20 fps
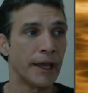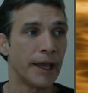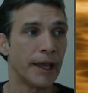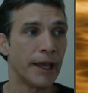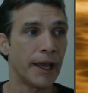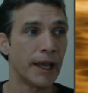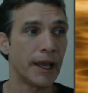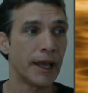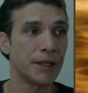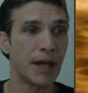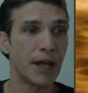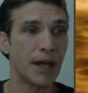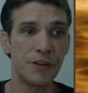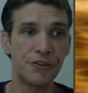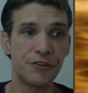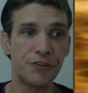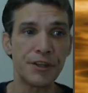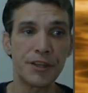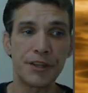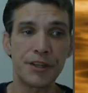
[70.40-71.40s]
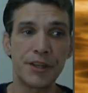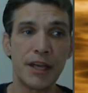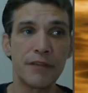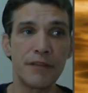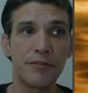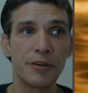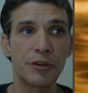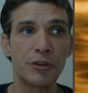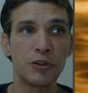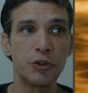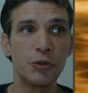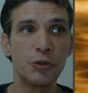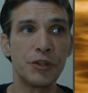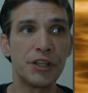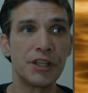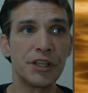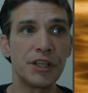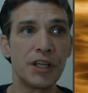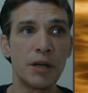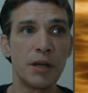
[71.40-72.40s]
And I see that they've
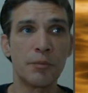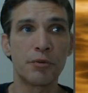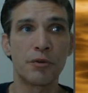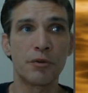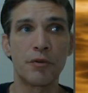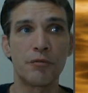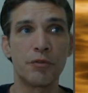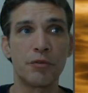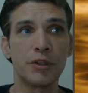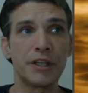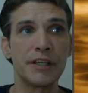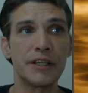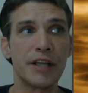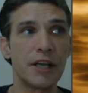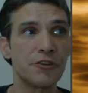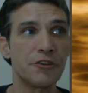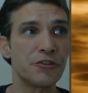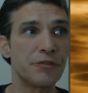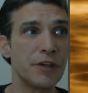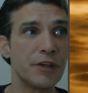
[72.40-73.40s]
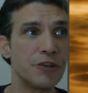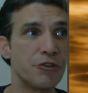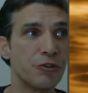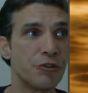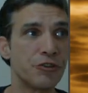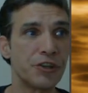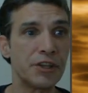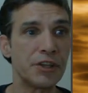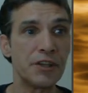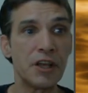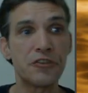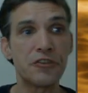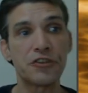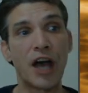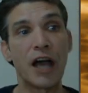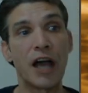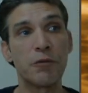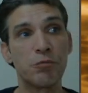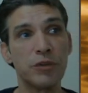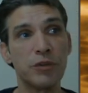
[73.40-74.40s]
included a number of really nice features in
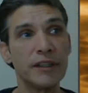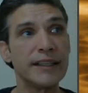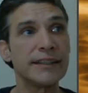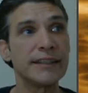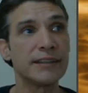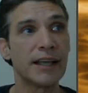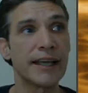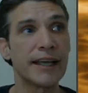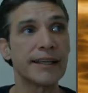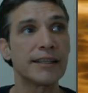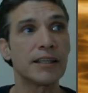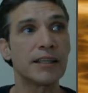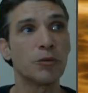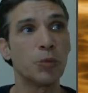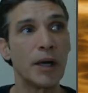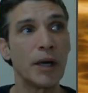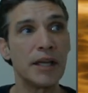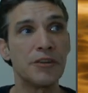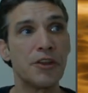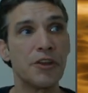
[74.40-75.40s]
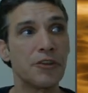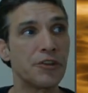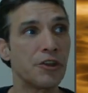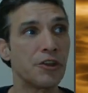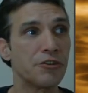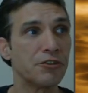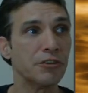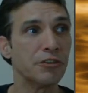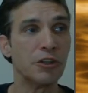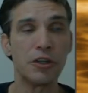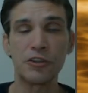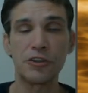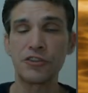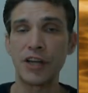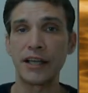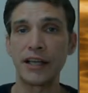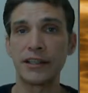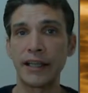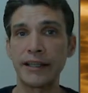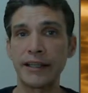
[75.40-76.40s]
this. I really like the way that this
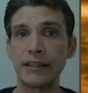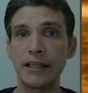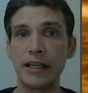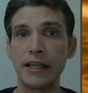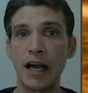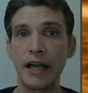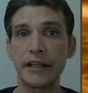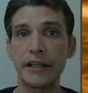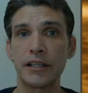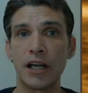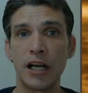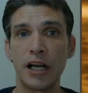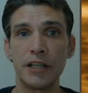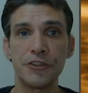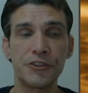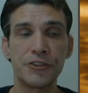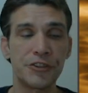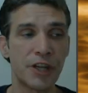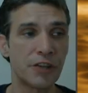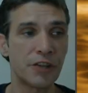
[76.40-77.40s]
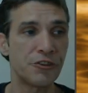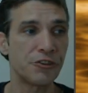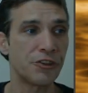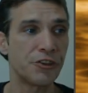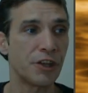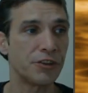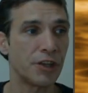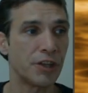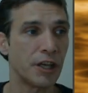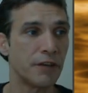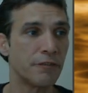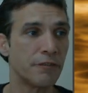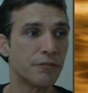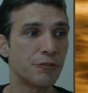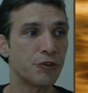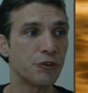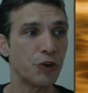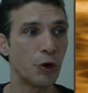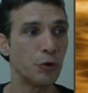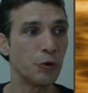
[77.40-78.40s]
looks. I like the icon sets that they've
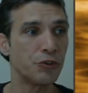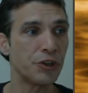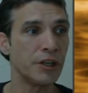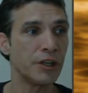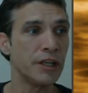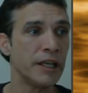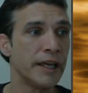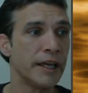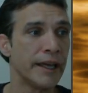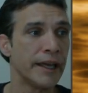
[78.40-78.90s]
chosen.